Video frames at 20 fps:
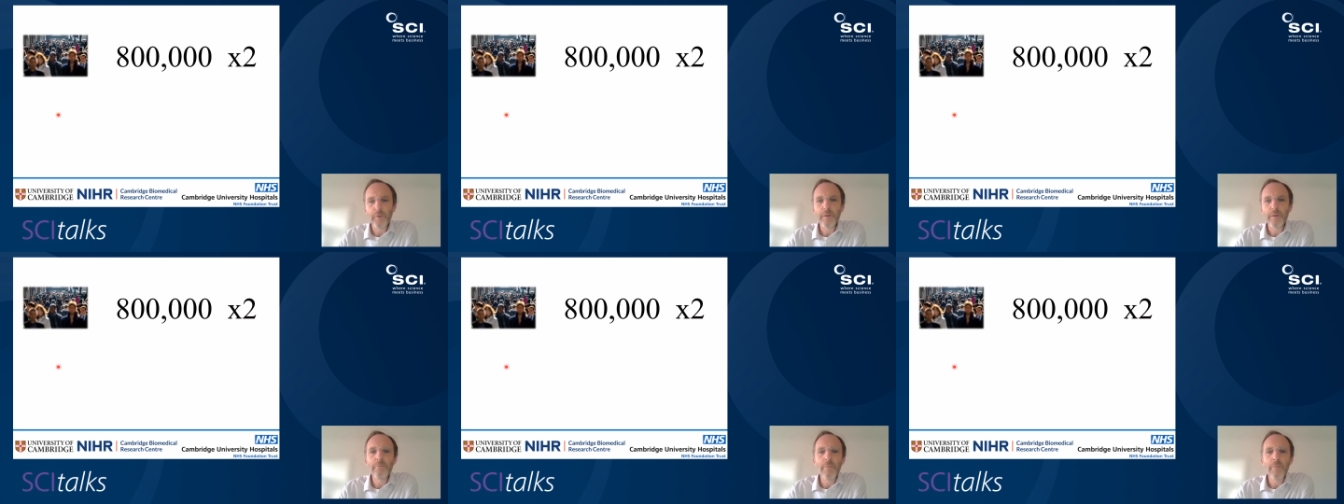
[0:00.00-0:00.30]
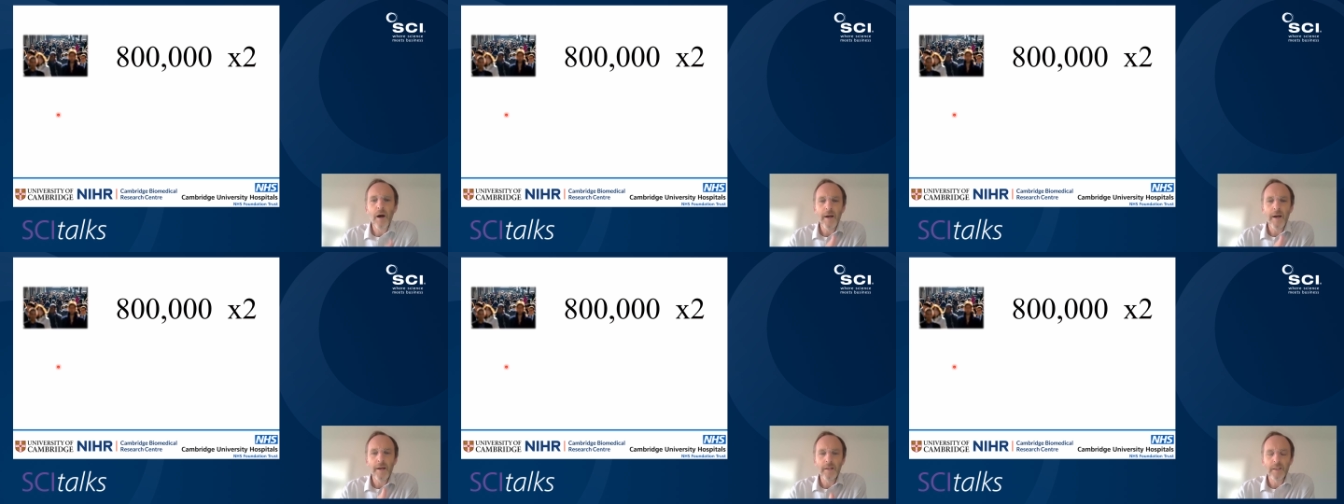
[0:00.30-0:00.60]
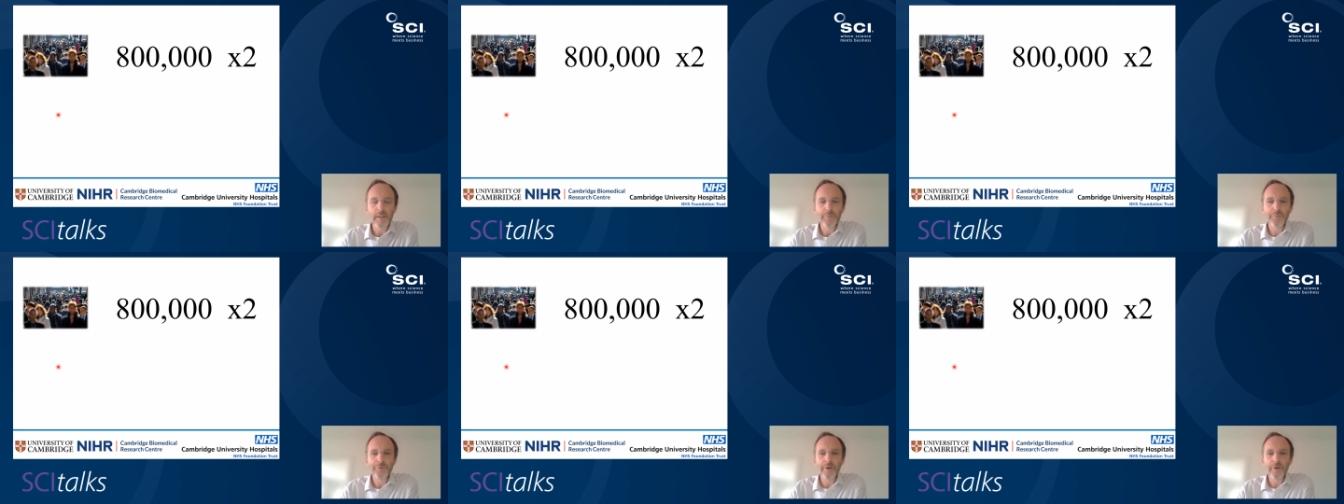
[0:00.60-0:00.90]
with
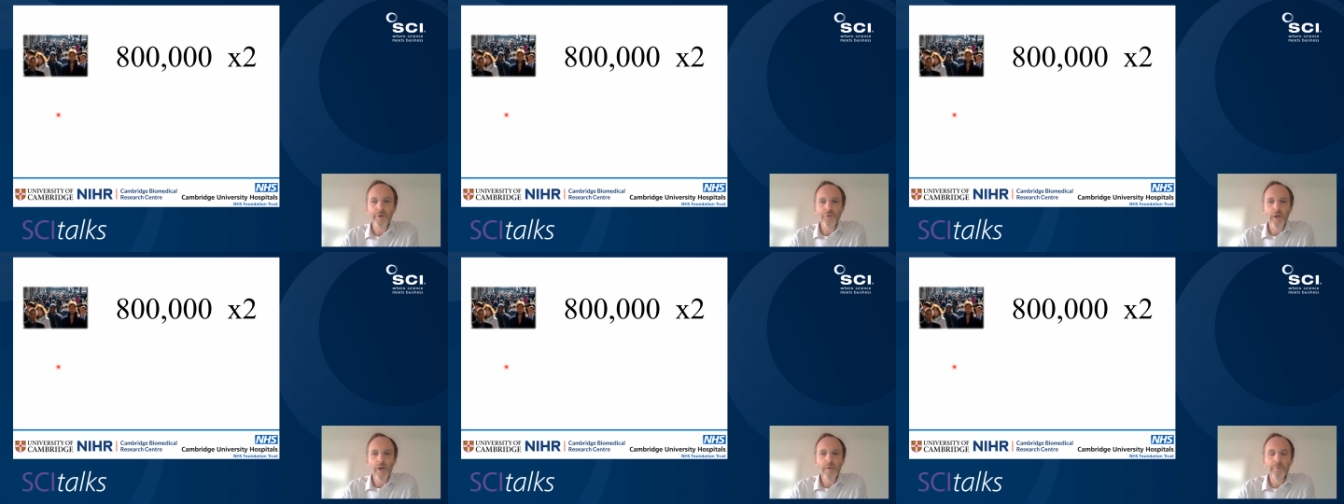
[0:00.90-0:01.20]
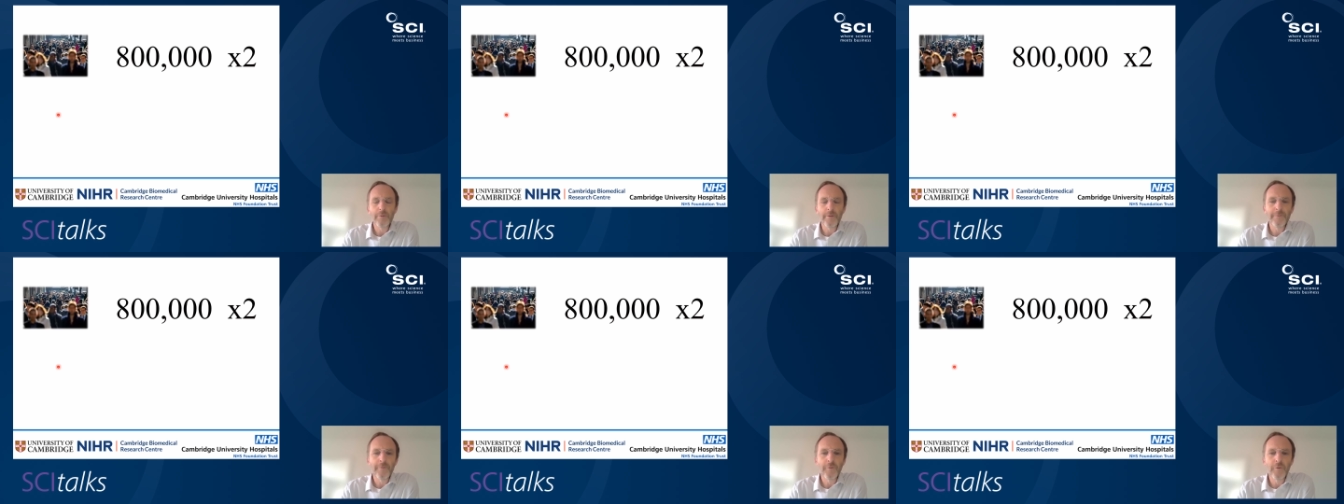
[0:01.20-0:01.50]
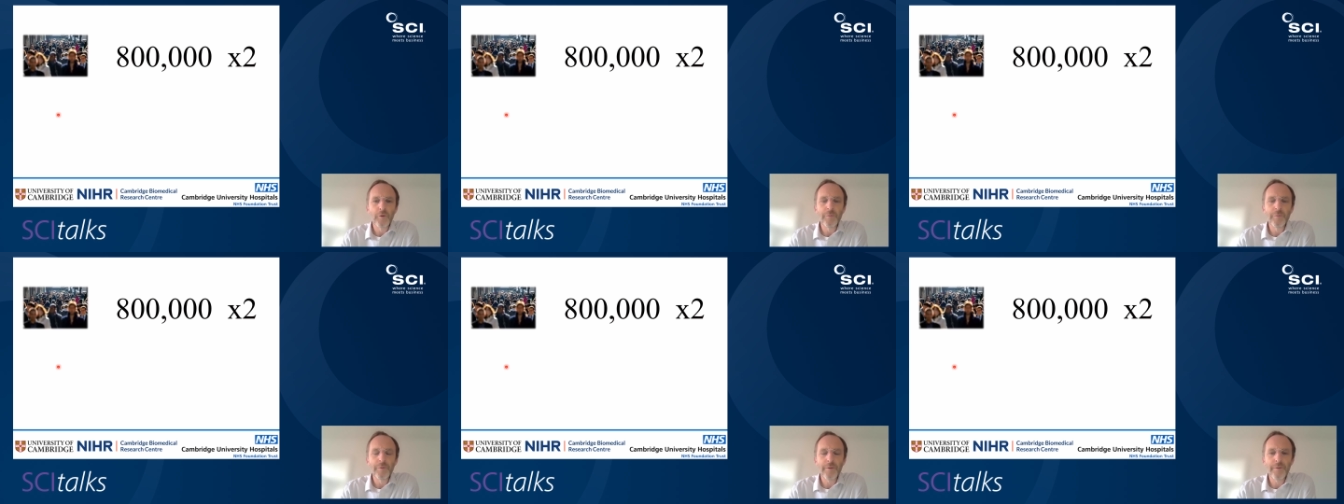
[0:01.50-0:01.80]
mild prodromal
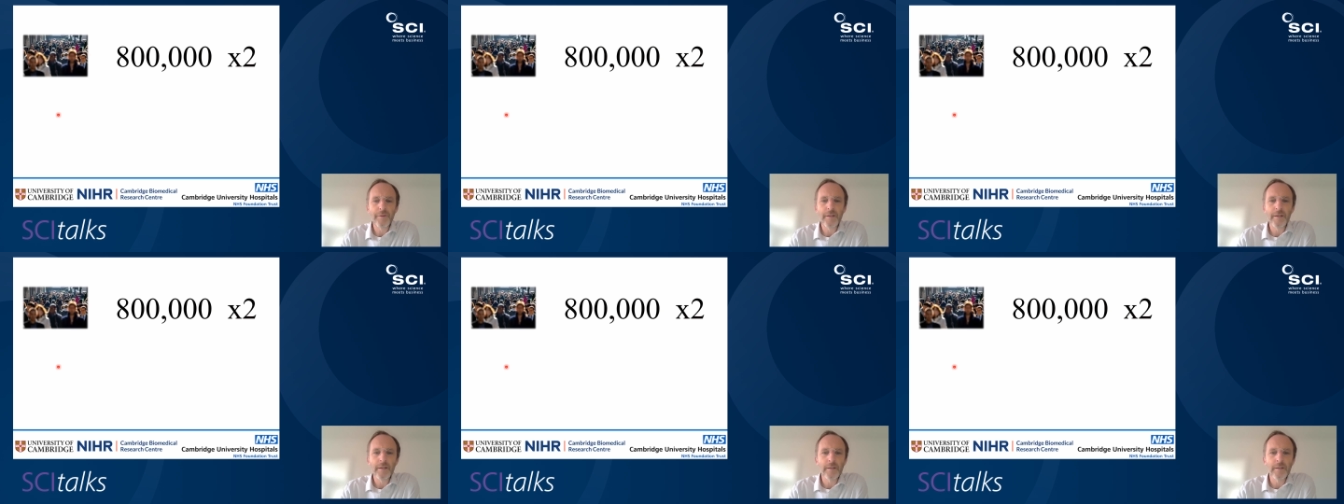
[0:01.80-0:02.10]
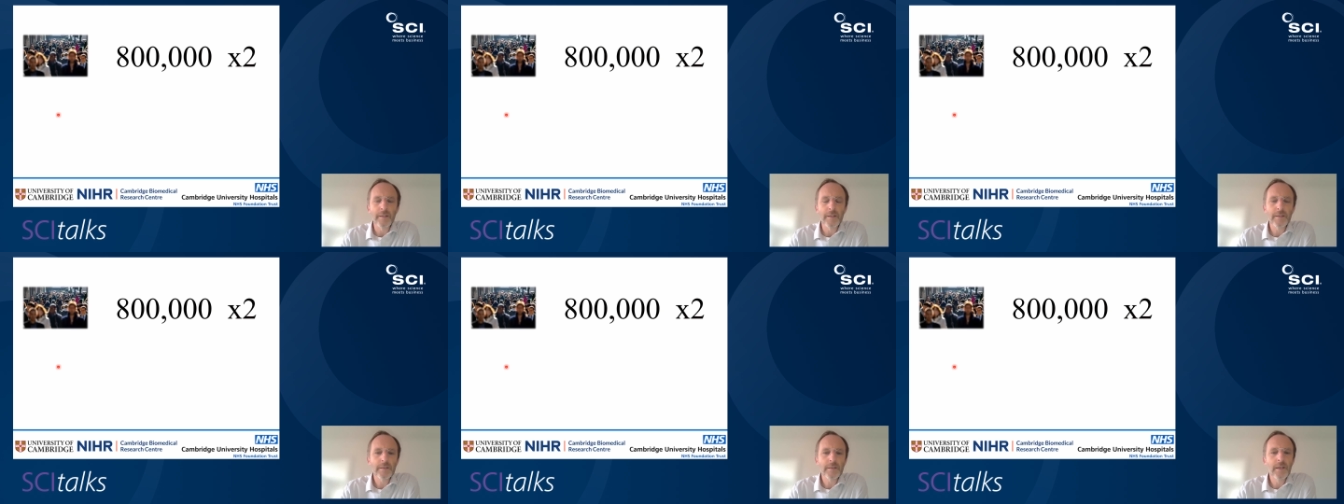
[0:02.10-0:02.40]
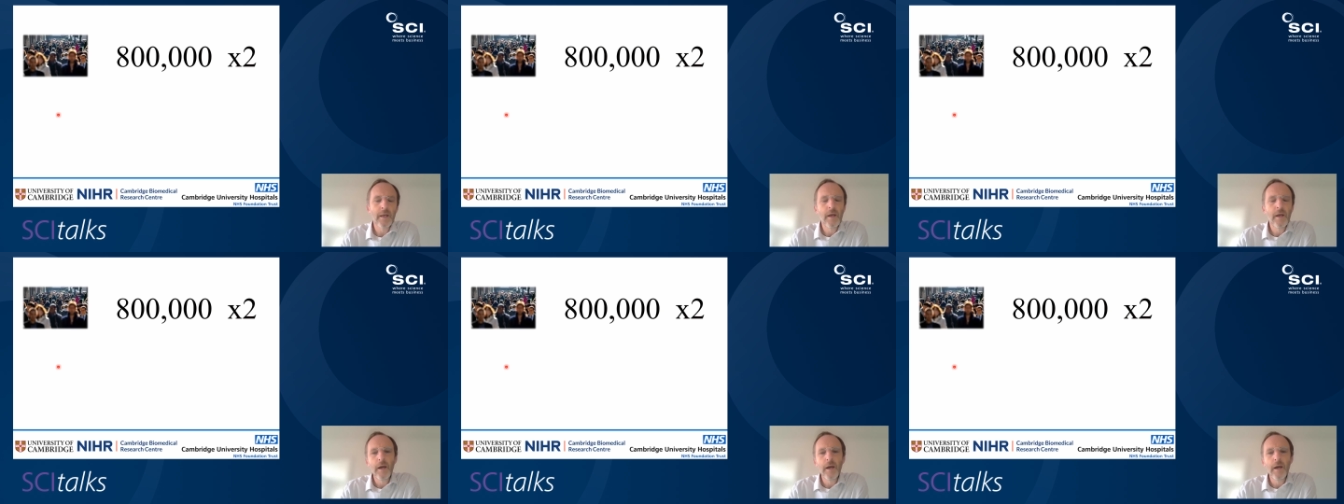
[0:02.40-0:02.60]
forms of the illness,